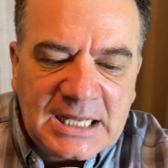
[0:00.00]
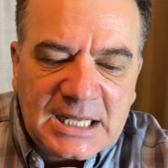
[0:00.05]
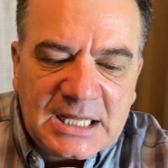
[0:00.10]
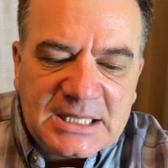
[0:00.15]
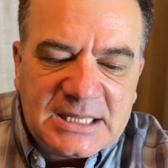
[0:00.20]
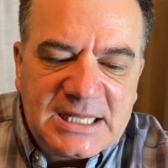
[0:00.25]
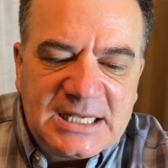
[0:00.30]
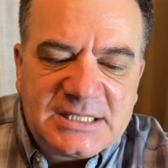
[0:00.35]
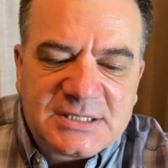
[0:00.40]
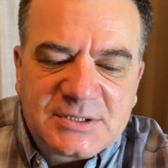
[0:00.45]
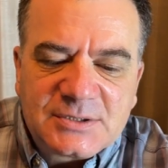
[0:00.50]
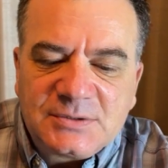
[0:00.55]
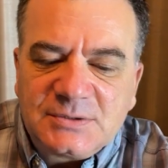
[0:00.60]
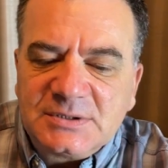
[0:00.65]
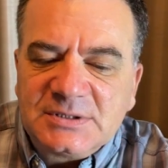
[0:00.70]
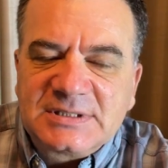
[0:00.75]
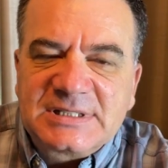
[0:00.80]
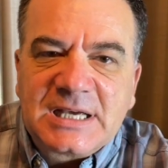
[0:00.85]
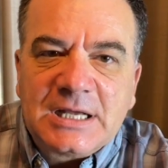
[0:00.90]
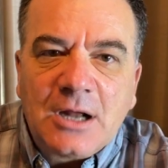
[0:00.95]
These
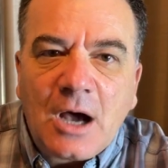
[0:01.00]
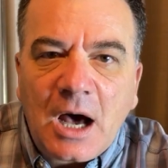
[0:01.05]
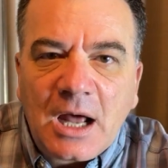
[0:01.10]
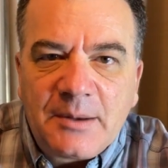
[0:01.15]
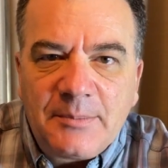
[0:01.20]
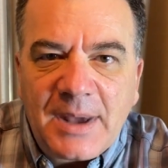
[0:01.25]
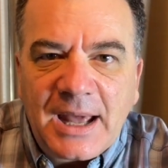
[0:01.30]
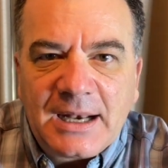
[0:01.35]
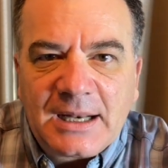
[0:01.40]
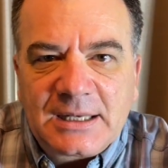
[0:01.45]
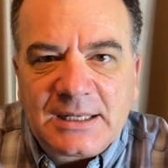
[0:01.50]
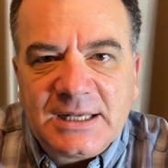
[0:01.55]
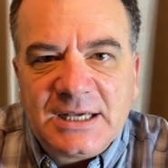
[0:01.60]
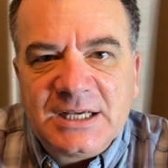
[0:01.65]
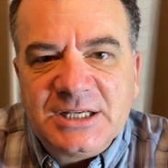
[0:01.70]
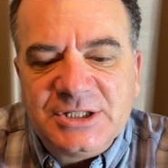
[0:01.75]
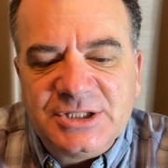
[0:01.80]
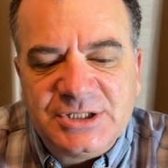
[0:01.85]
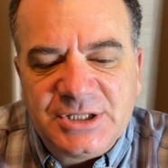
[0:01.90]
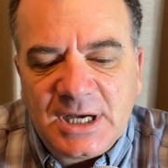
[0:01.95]
tools can automatically
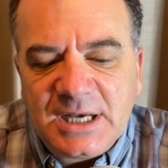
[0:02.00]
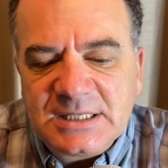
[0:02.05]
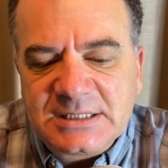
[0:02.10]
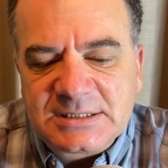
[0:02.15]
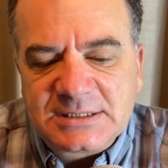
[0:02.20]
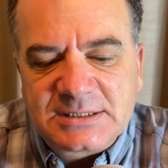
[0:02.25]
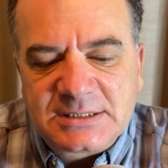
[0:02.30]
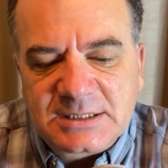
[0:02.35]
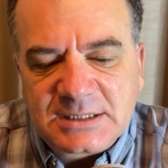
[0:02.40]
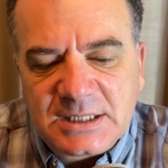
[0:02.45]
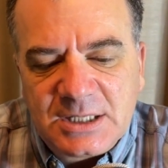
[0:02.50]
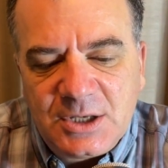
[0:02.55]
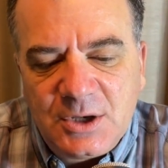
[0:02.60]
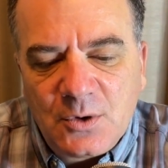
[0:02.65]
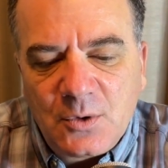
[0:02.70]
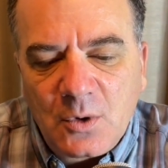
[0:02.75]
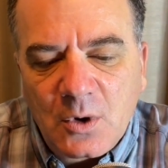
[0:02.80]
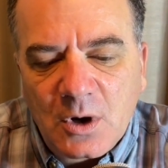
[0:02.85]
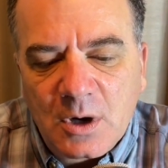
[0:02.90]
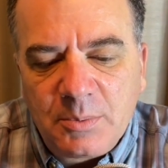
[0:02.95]
adjust
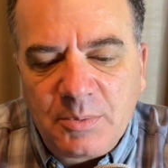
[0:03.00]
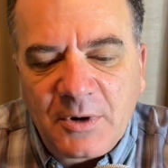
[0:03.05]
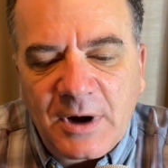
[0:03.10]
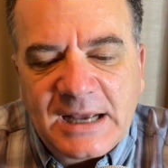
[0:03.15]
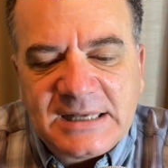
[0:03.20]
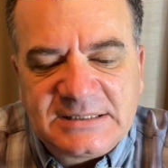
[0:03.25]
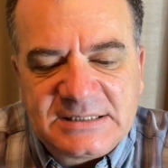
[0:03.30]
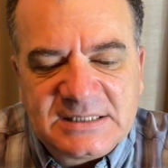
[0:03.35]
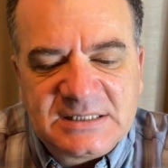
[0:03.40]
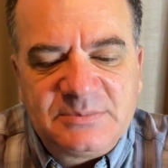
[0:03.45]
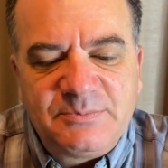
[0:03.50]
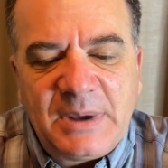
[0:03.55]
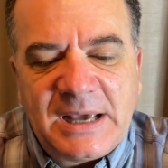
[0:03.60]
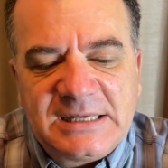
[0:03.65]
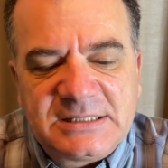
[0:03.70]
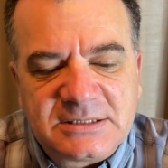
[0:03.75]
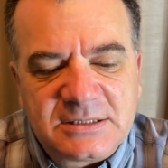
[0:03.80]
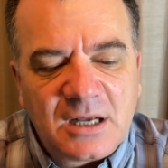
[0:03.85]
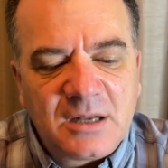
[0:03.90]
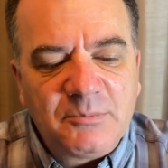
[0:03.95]
your prices
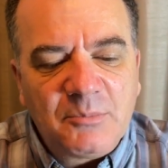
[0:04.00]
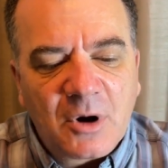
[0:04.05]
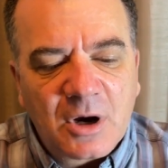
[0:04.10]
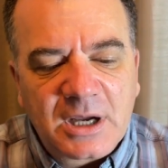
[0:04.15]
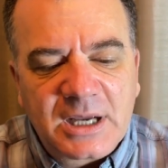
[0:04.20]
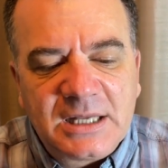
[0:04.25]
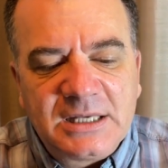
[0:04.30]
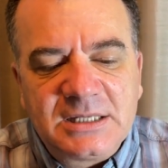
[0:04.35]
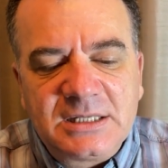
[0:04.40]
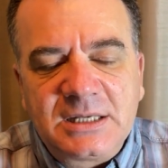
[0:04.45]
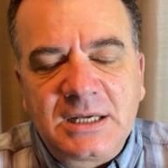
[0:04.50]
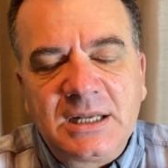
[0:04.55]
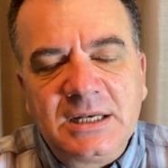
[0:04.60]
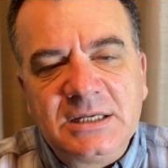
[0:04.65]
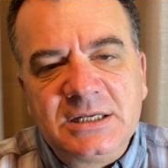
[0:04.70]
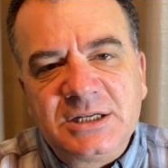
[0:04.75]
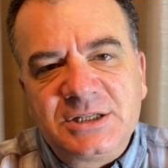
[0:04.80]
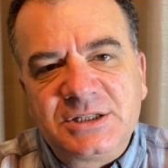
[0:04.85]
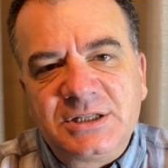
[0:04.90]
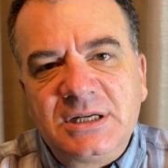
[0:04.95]
based on market
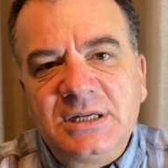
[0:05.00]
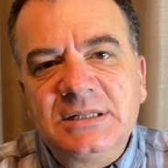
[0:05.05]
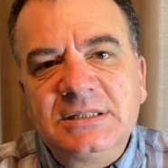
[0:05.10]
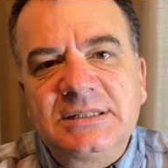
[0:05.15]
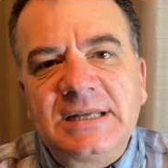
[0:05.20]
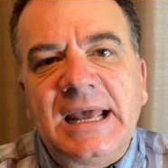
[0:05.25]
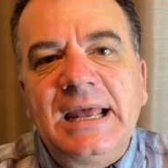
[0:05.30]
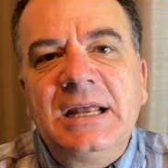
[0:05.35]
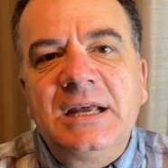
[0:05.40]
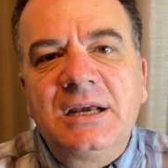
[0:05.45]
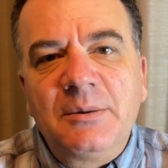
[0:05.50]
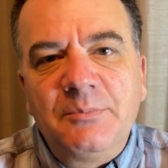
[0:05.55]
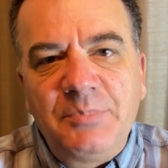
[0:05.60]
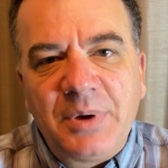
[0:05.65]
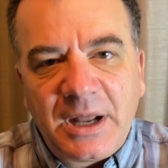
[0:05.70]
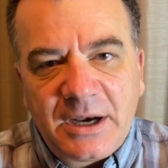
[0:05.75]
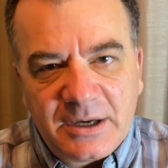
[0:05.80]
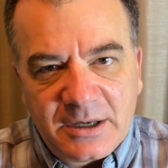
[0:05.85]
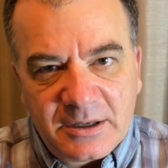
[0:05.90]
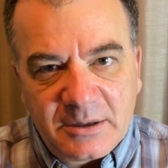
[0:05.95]
conditions and
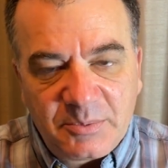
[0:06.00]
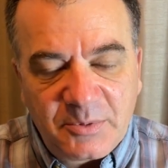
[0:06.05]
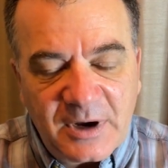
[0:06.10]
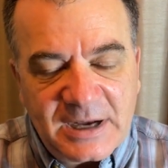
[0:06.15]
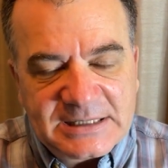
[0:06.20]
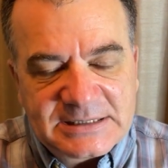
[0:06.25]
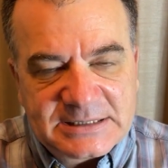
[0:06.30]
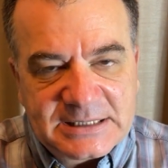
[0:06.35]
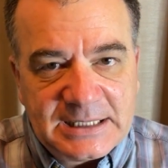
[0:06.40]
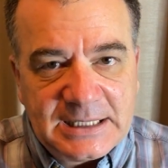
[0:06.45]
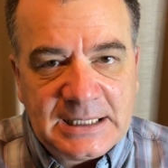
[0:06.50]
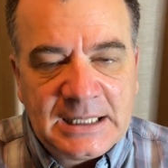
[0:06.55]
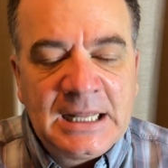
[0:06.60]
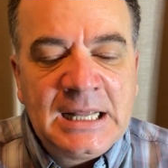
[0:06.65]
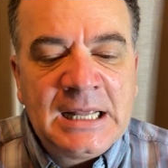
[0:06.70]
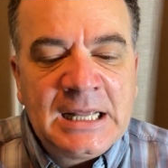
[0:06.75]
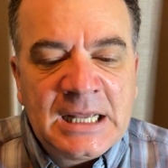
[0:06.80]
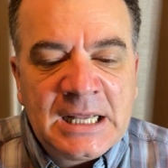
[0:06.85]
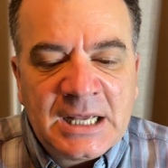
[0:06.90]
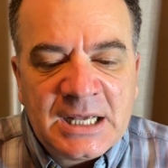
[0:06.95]
competitor pricing.
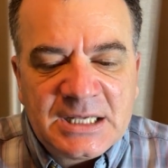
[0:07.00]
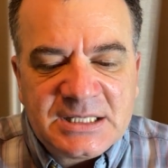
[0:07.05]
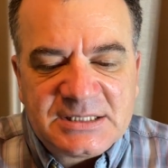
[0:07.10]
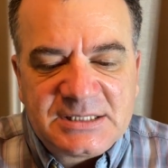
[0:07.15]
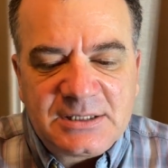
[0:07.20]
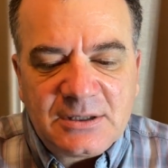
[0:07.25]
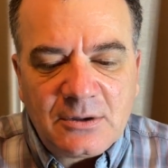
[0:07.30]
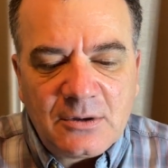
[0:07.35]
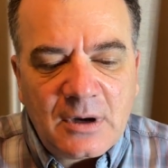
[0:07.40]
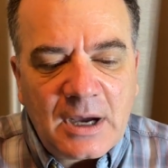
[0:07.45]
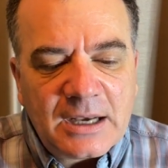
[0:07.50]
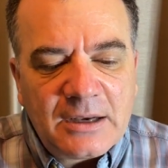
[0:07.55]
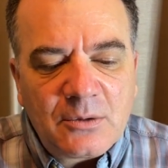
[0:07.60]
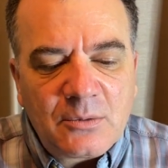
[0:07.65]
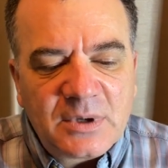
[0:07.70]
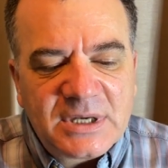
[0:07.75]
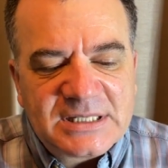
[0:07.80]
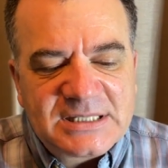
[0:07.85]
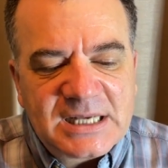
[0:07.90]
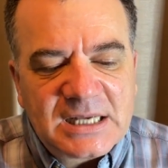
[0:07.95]
So I don't
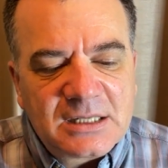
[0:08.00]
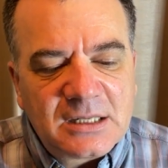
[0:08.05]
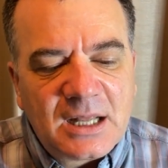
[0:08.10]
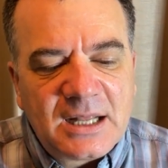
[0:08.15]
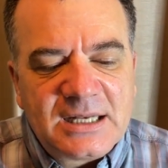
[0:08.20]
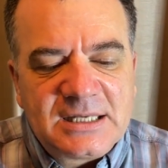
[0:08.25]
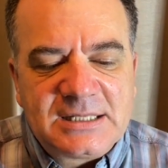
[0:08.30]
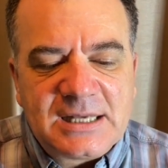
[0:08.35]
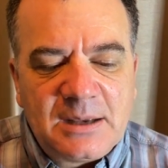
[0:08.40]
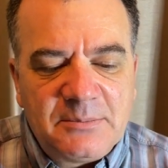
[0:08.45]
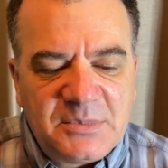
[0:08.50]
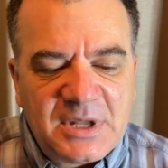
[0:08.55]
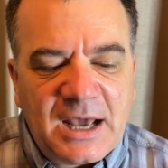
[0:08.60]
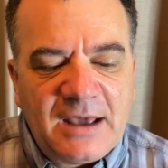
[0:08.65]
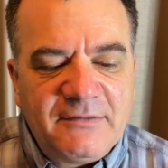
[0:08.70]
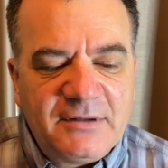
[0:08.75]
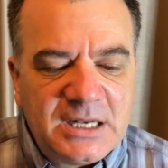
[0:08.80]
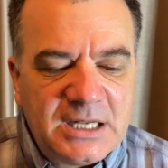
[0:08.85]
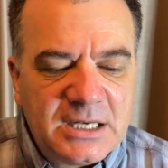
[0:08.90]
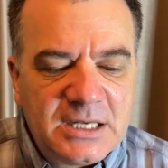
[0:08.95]
want to take a lot of time
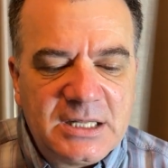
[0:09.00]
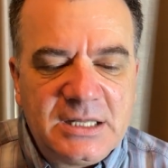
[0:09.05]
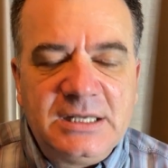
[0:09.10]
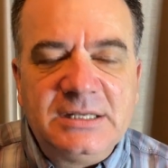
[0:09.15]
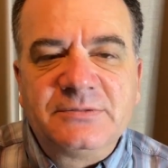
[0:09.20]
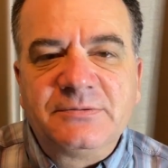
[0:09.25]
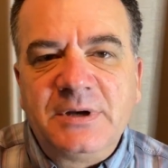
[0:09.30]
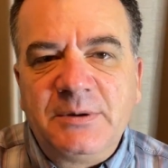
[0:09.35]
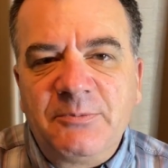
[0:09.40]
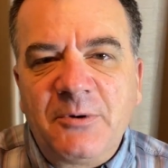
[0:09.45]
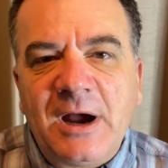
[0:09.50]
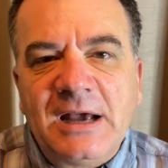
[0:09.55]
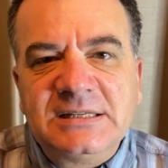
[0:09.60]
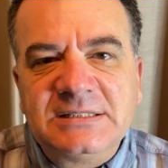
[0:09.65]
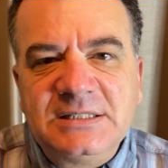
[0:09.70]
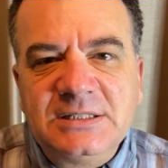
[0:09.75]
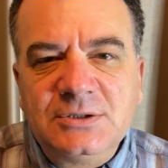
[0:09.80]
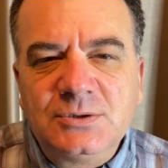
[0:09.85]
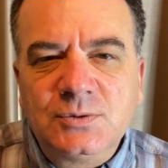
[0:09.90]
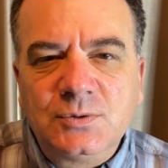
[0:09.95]
diving into these
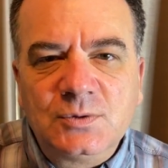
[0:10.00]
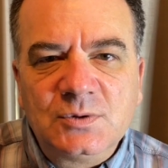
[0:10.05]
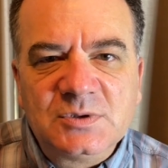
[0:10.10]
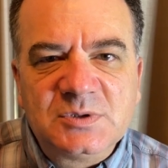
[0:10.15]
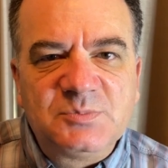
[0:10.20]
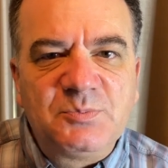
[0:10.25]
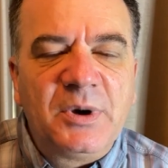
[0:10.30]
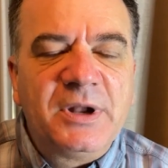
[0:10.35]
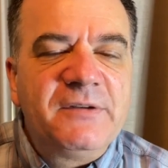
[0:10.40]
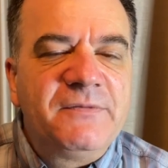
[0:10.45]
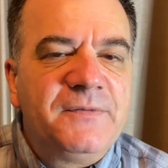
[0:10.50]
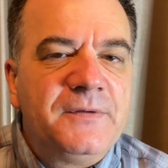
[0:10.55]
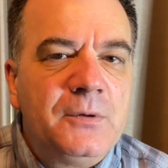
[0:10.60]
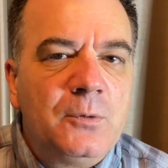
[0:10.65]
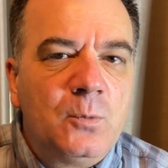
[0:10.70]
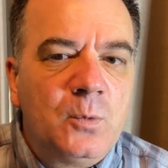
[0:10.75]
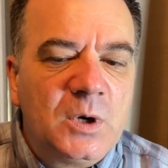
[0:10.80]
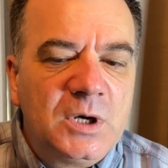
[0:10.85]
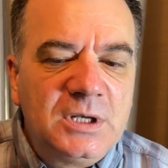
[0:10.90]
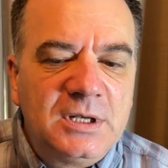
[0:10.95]
repricing tools, but if you
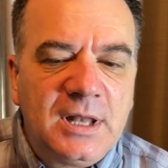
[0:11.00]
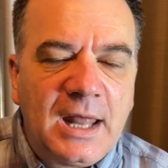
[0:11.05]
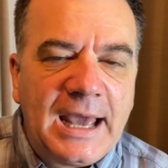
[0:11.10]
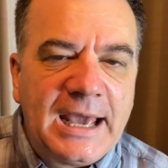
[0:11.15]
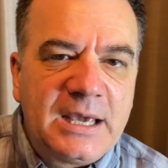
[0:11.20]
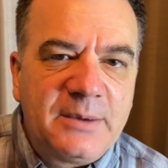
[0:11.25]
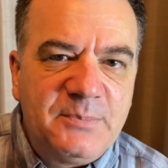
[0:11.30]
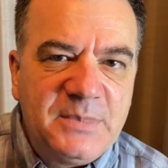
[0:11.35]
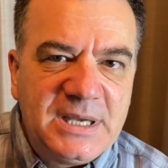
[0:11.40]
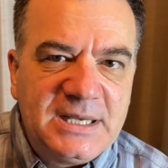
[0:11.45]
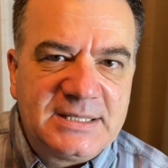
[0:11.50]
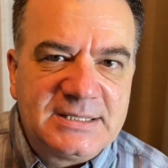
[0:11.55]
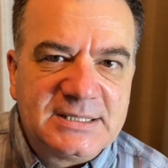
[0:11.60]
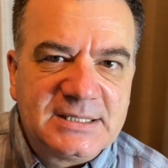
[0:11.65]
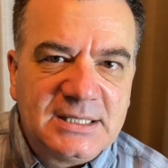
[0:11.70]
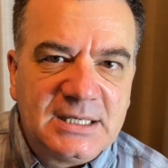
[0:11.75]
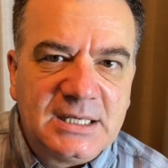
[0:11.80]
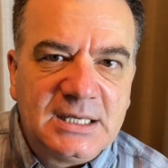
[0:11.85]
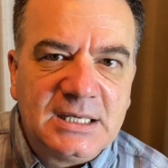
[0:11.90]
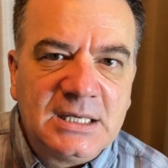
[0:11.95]
would like me
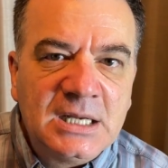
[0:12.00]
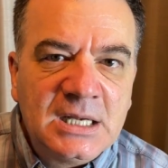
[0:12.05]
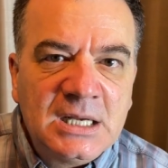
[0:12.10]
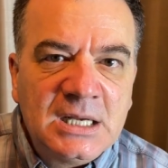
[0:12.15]
to